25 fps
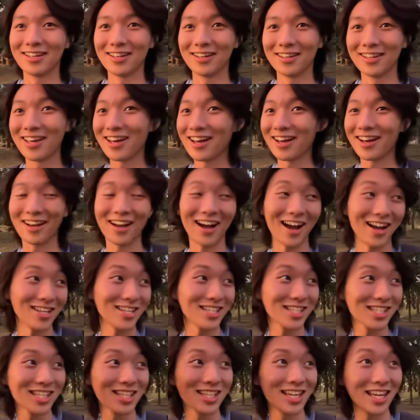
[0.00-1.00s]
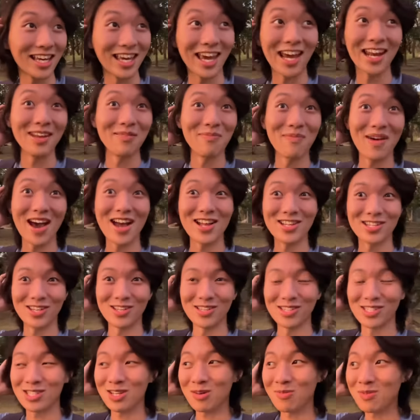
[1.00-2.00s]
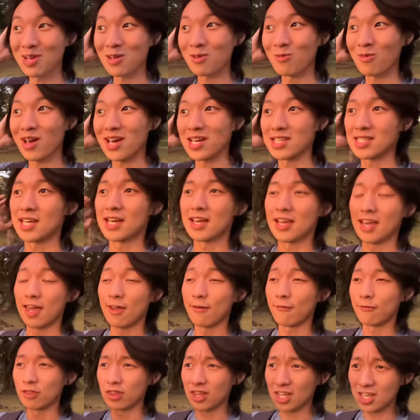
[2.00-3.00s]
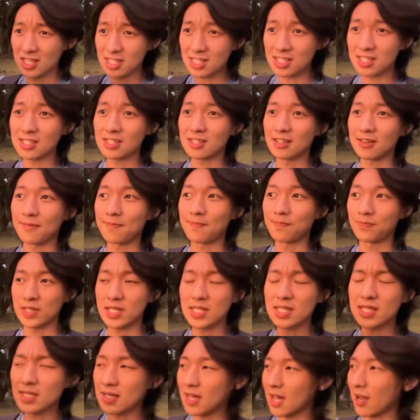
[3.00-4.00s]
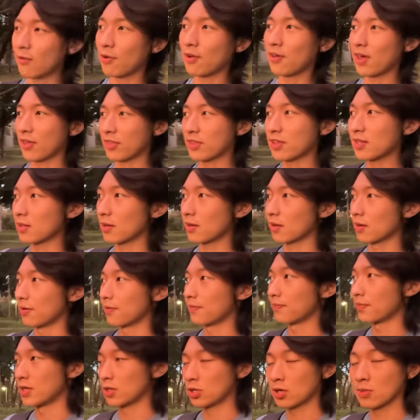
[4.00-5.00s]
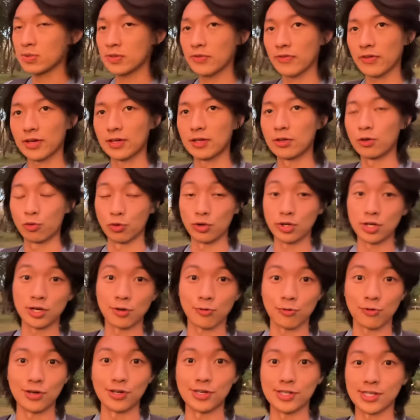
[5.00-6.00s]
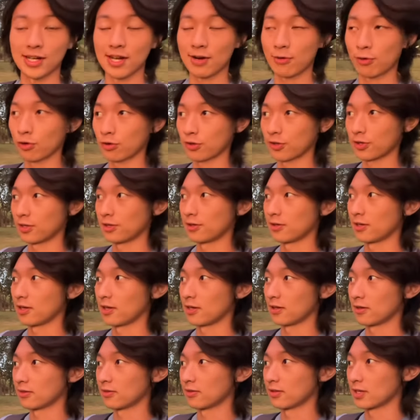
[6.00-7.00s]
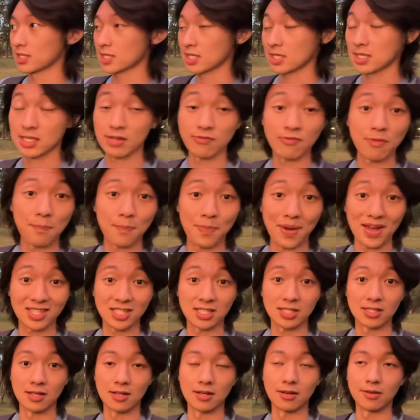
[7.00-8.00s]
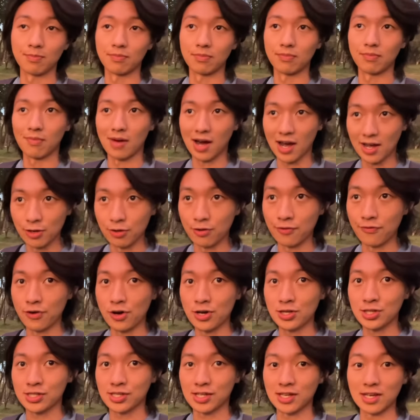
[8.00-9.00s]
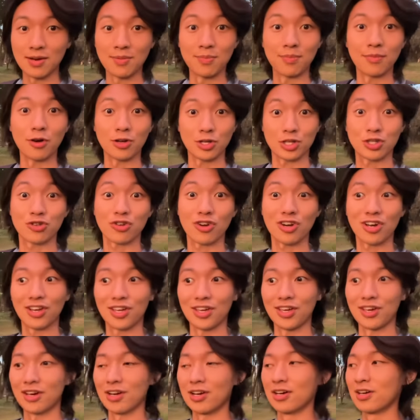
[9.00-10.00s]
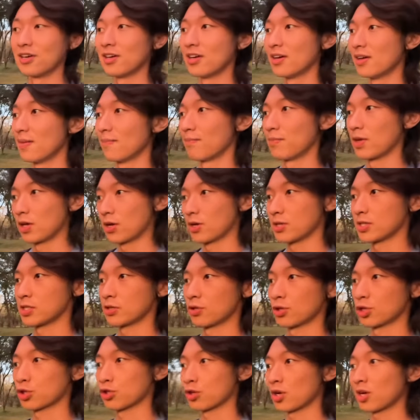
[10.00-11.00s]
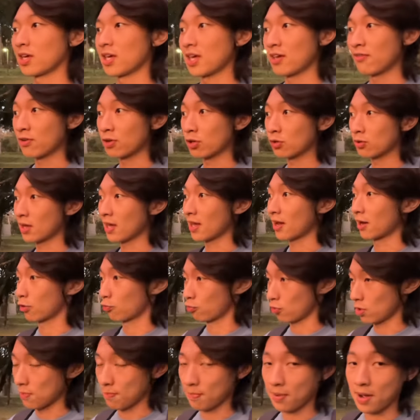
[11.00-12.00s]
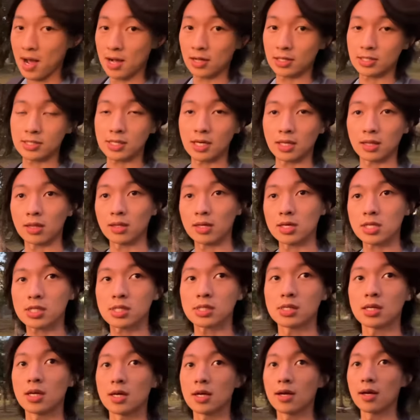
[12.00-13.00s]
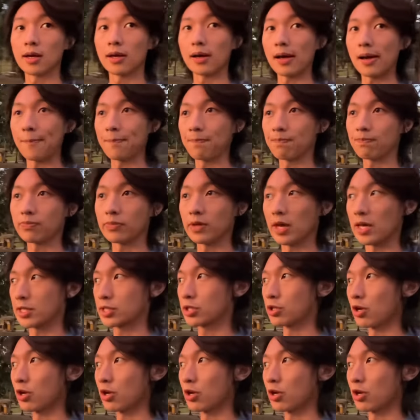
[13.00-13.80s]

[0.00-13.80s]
yeah, I just can imagine so many ways. If this, I think that in terms of like greeneries and everything, this is even better than my university in Australia. Because in Australia, even though there are green parks like this, it's